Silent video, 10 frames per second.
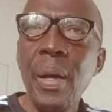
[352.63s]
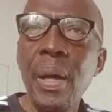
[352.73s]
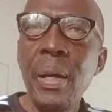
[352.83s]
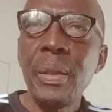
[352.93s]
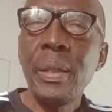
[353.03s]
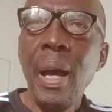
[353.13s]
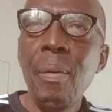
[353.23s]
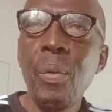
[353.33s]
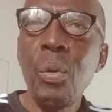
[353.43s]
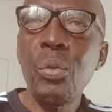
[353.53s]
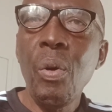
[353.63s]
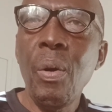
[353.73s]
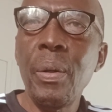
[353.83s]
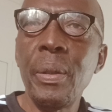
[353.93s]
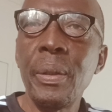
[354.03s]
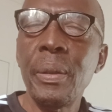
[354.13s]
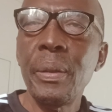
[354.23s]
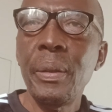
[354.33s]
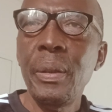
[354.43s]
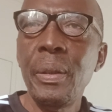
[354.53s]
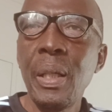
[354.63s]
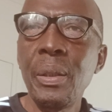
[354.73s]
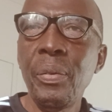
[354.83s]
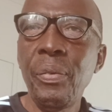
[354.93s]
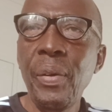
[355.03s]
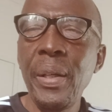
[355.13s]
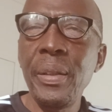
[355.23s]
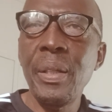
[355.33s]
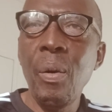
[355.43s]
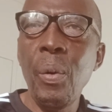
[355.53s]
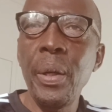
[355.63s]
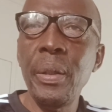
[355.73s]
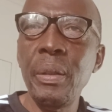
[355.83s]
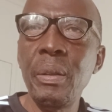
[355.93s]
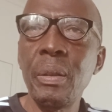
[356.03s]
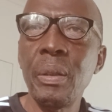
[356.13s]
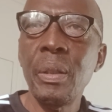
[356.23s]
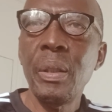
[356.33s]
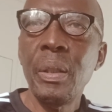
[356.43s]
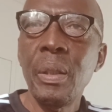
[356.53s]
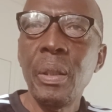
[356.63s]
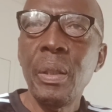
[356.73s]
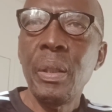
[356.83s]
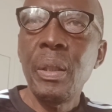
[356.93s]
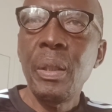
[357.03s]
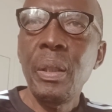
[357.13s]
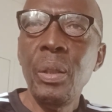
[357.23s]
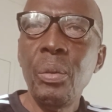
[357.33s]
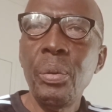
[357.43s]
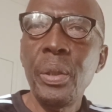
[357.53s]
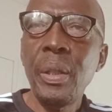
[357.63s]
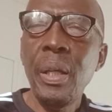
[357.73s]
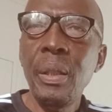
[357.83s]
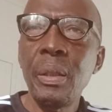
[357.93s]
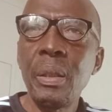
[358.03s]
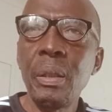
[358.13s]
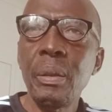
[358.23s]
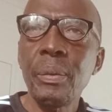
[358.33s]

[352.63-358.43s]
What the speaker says: as time goes on, it just fades away into eternity.